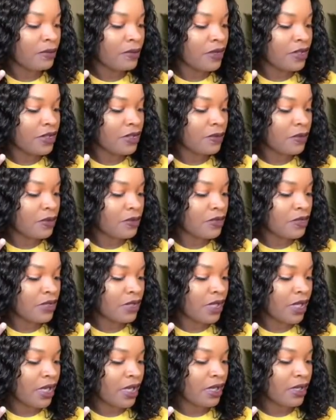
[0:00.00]
It's supposed
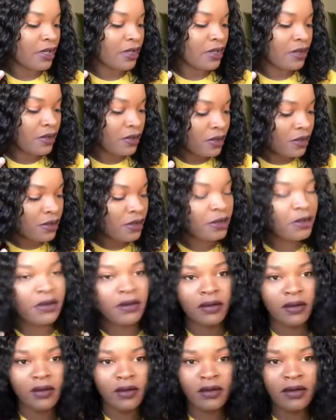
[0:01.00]
to, like, you know,